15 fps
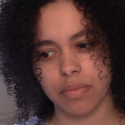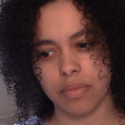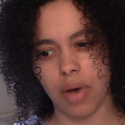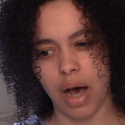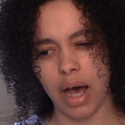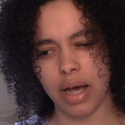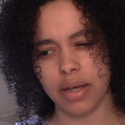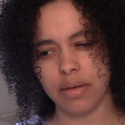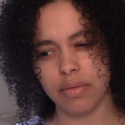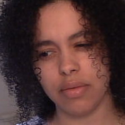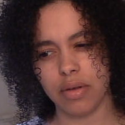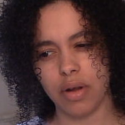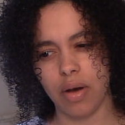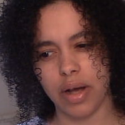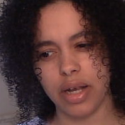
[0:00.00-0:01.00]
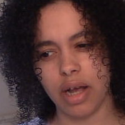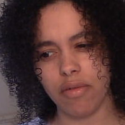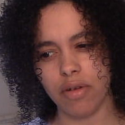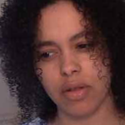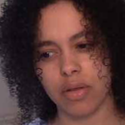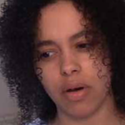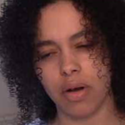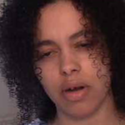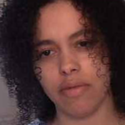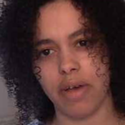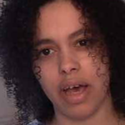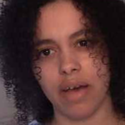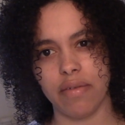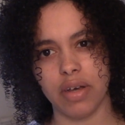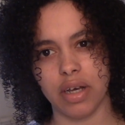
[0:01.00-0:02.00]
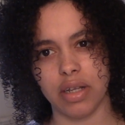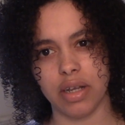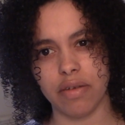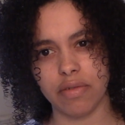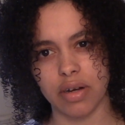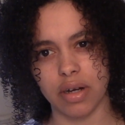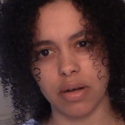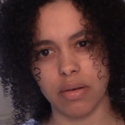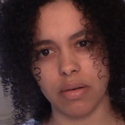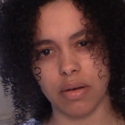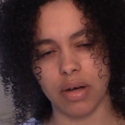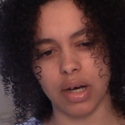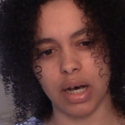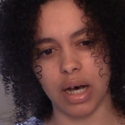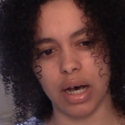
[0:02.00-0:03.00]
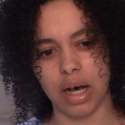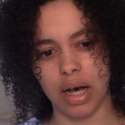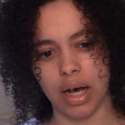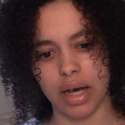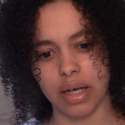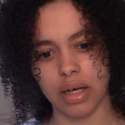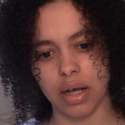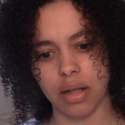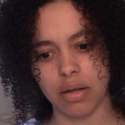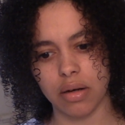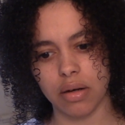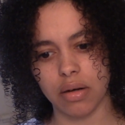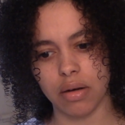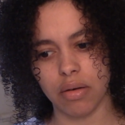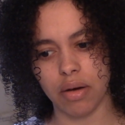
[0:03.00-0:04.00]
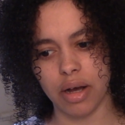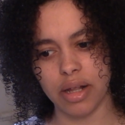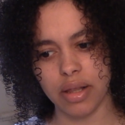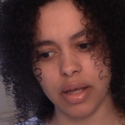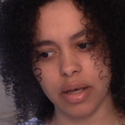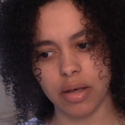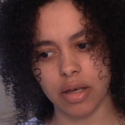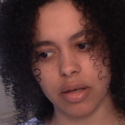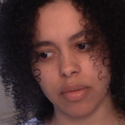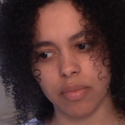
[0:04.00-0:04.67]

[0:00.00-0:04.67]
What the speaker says: I never thought of having a different eye color. I think